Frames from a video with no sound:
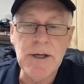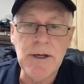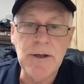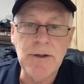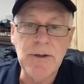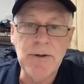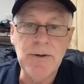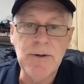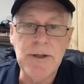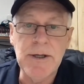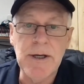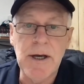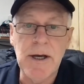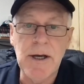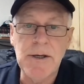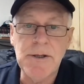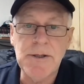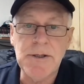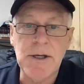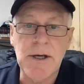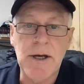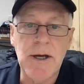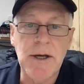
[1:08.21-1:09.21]
Our
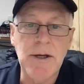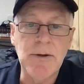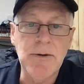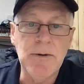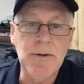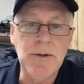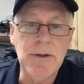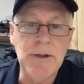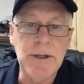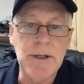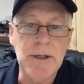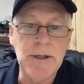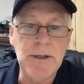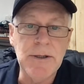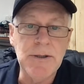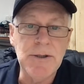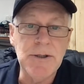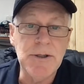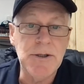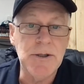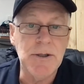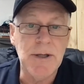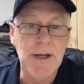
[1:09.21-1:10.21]
UDAs are unique
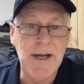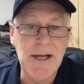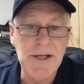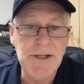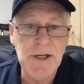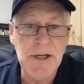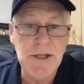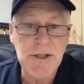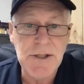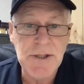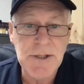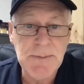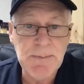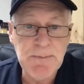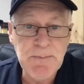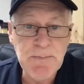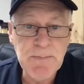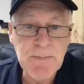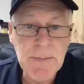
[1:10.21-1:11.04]
digital assets.